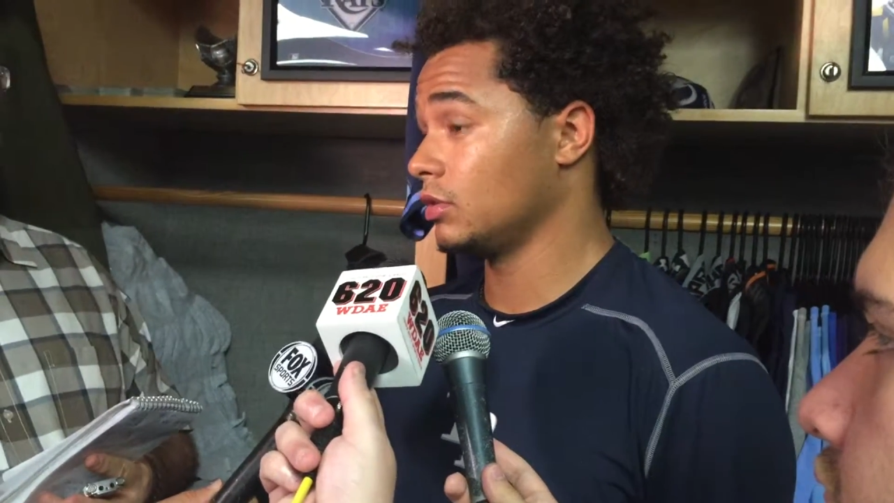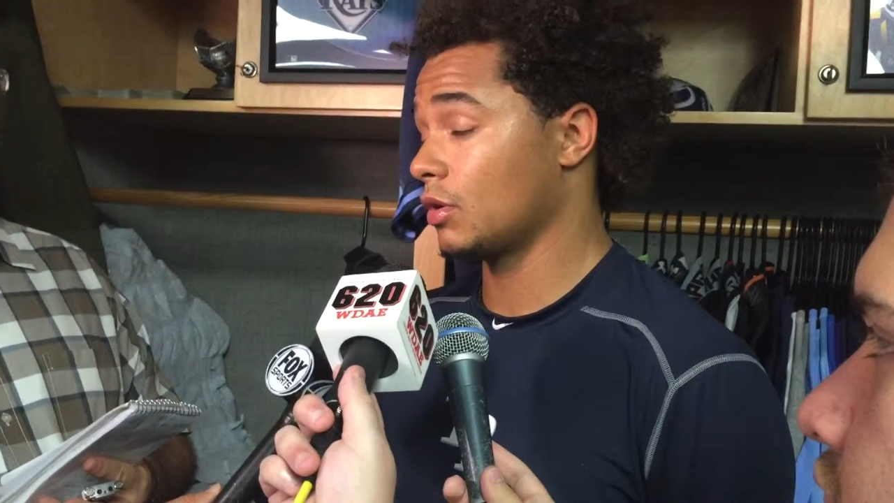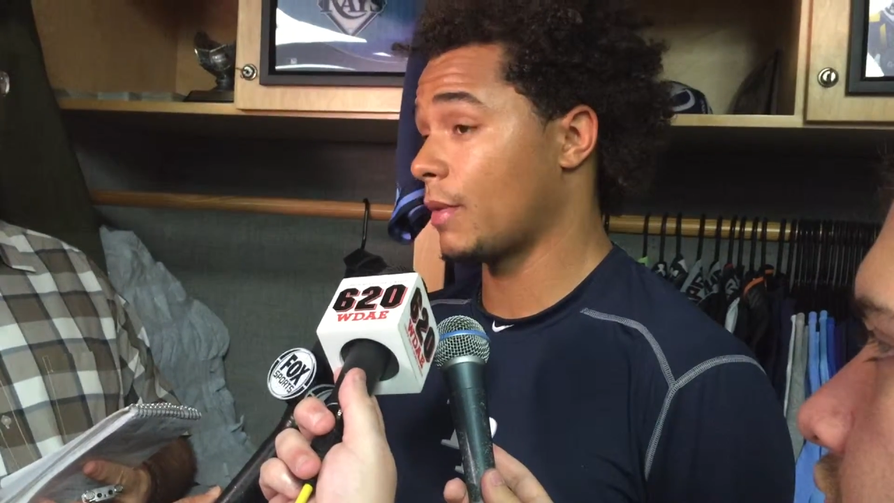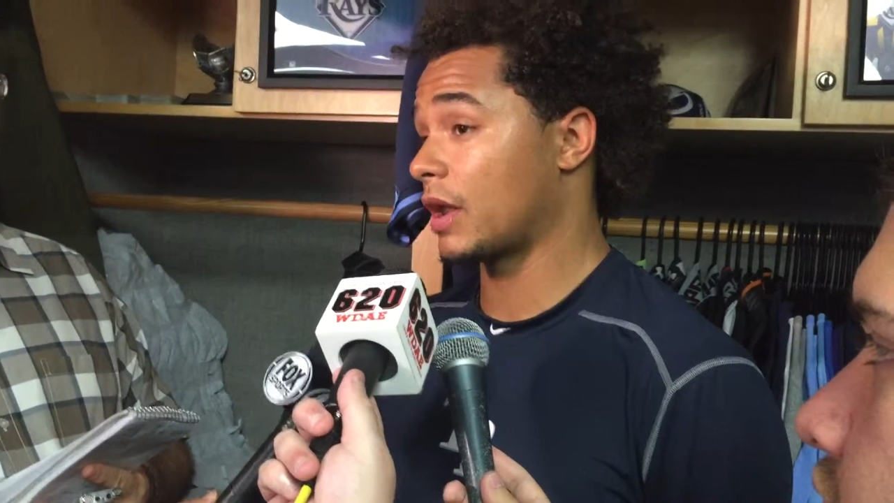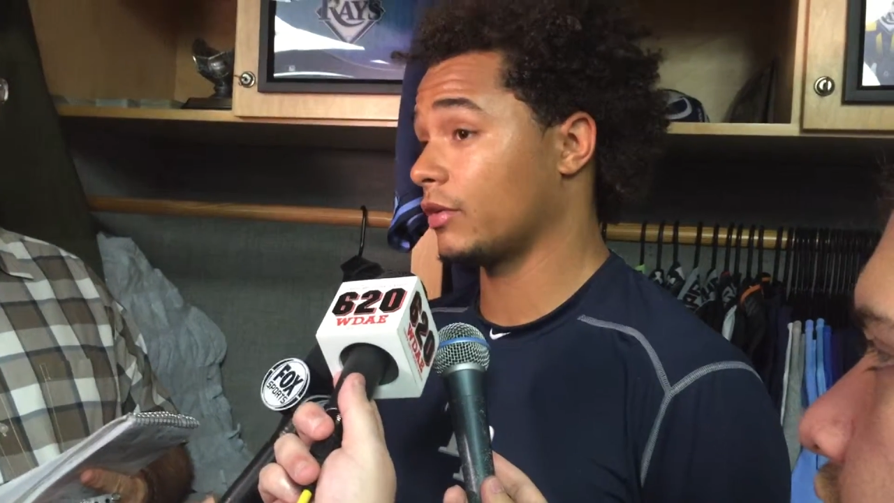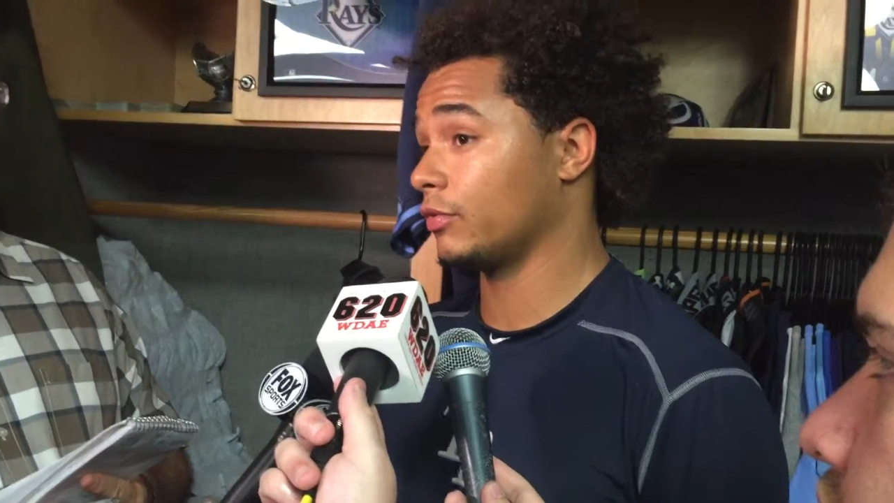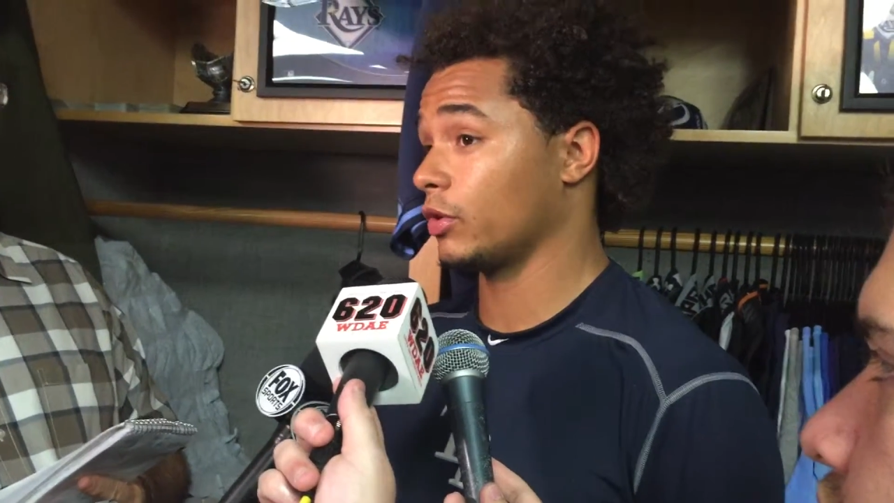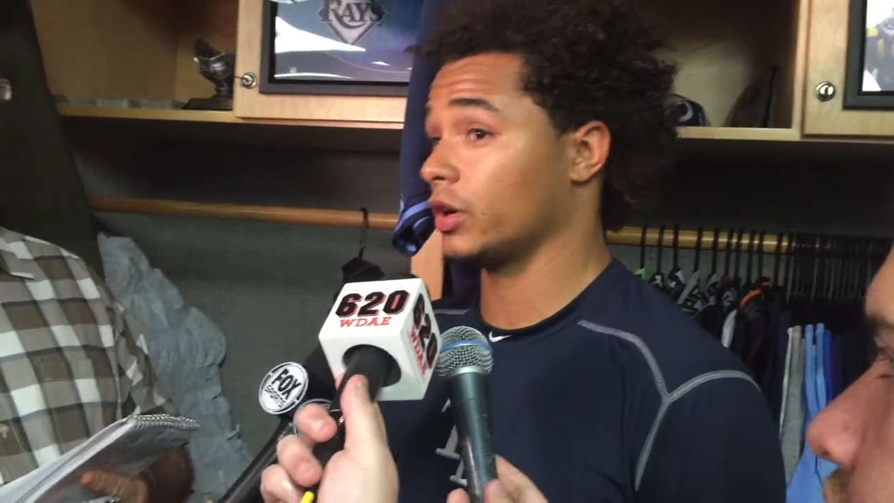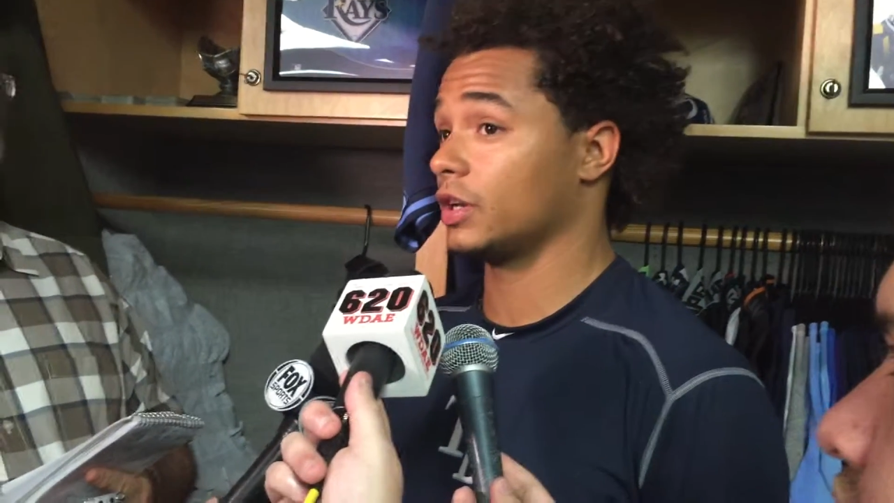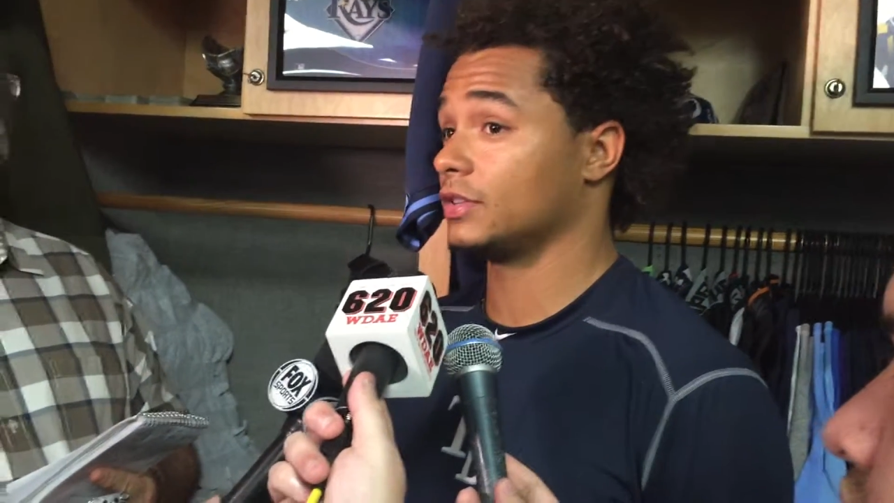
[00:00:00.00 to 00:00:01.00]
No matter if
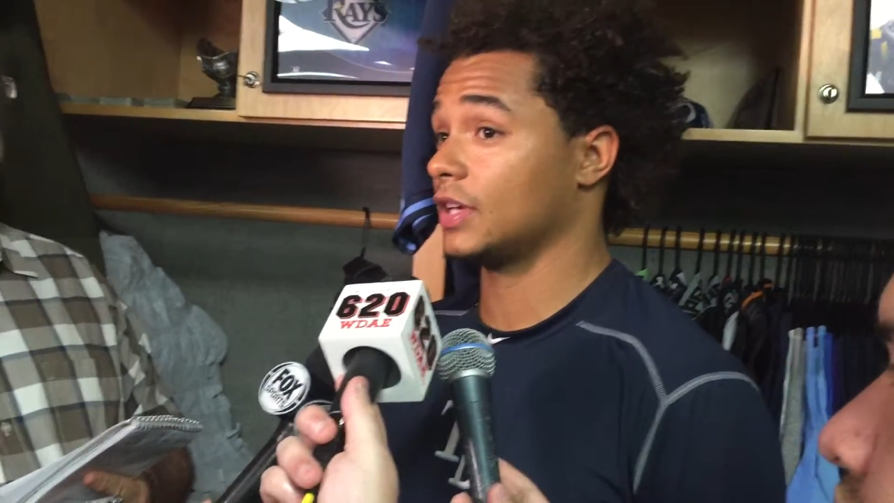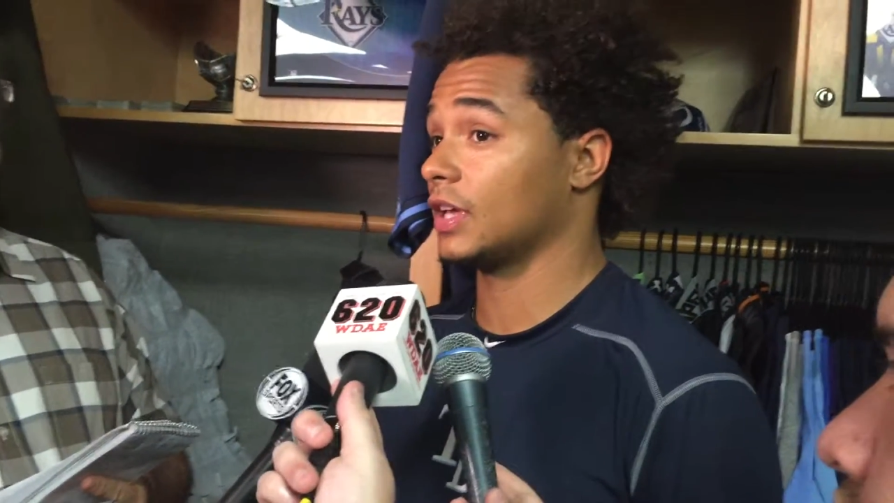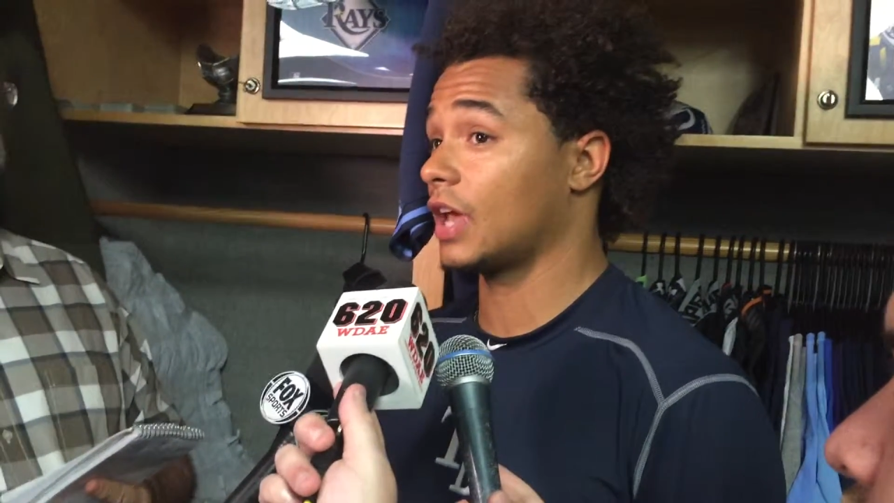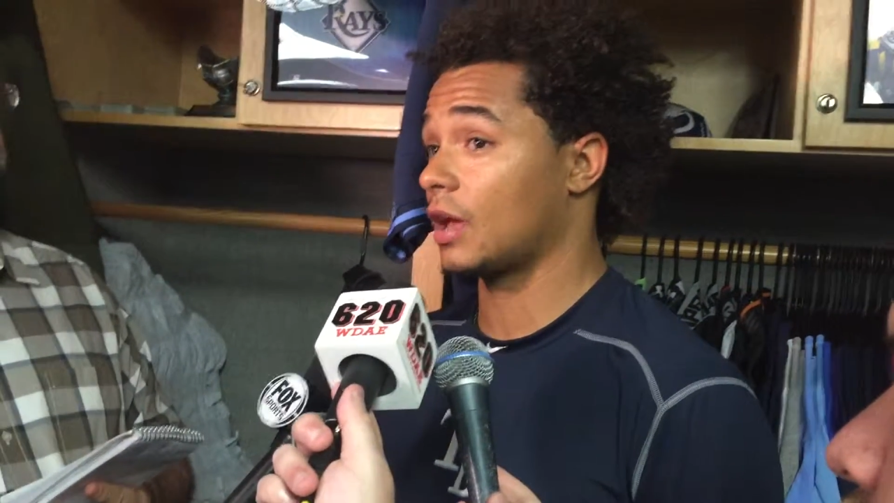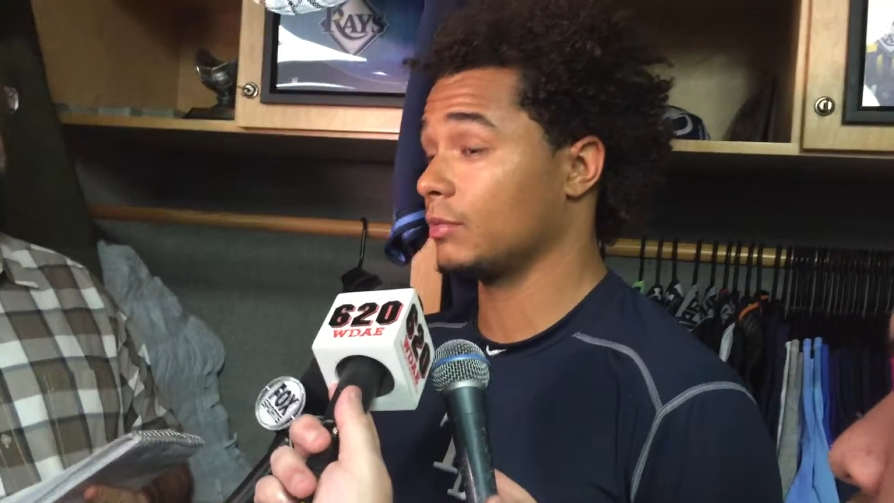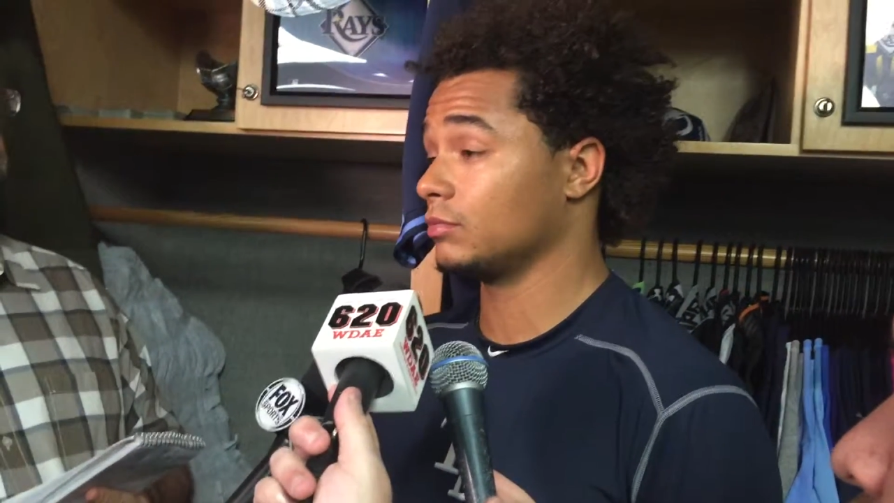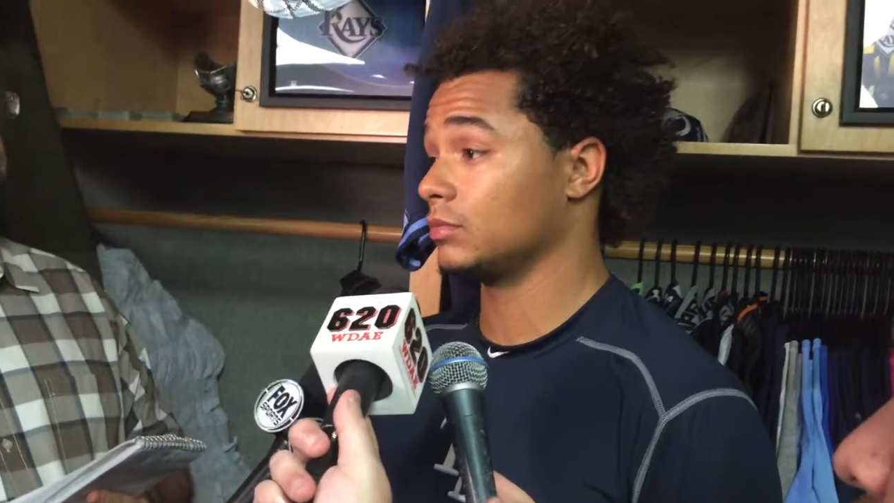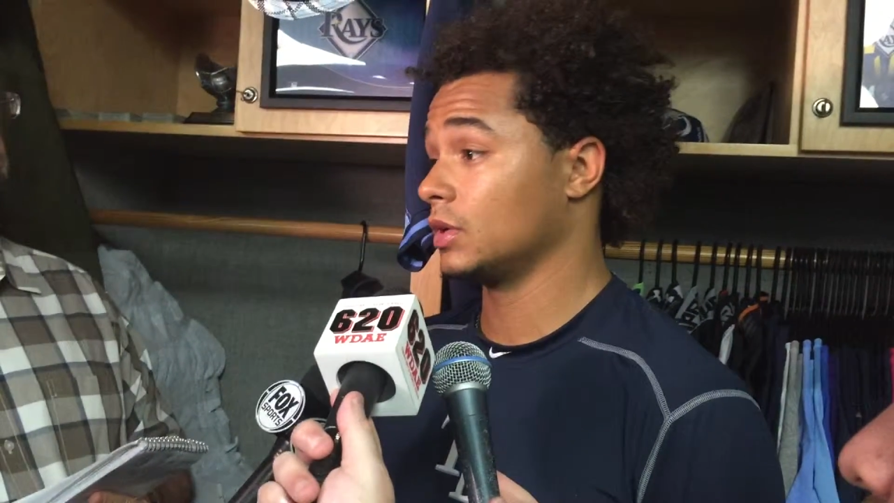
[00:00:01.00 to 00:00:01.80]
we're in a 10-game